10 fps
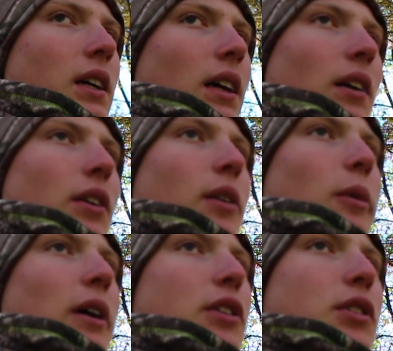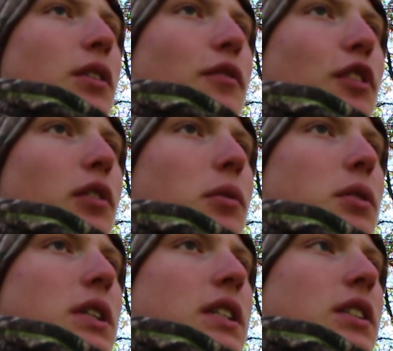I don't know, I'm kind of just
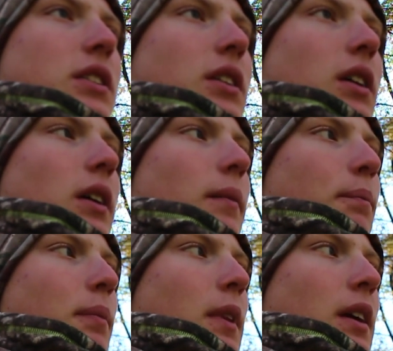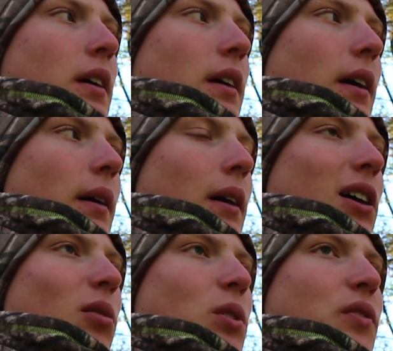confused. I
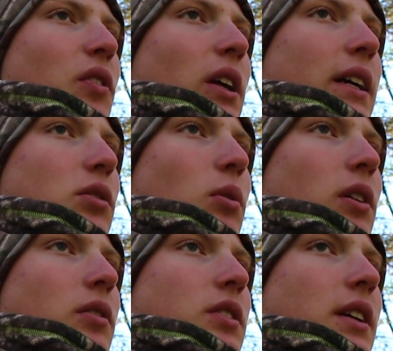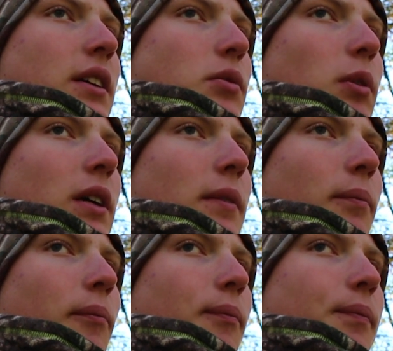almost feel like it's one of those things where,
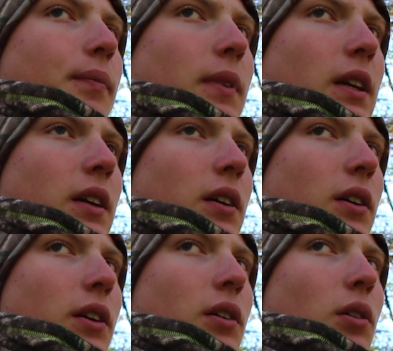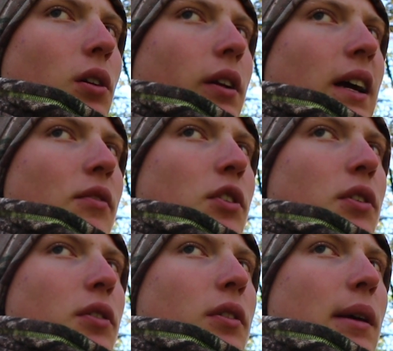you know, early
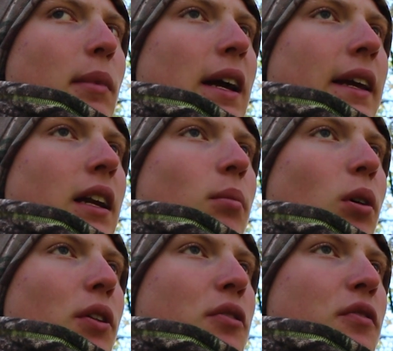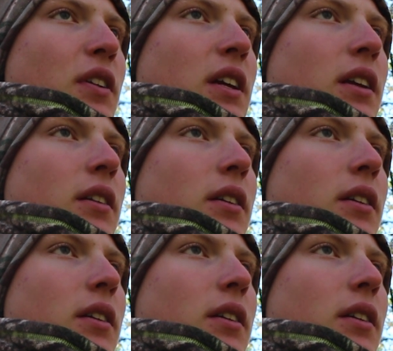afternoon, they might get up on their feet